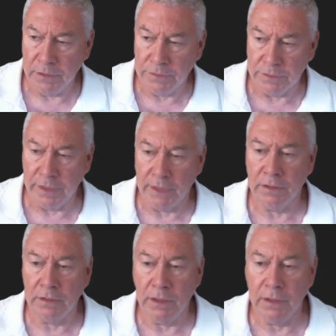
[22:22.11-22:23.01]
So that
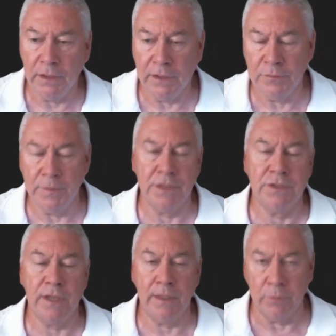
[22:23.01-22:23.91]
gives me the
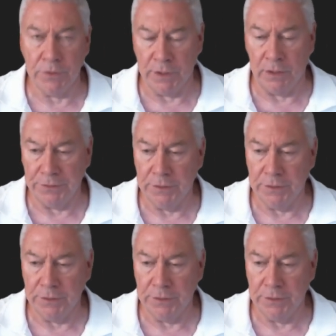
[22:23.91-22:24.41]
same result.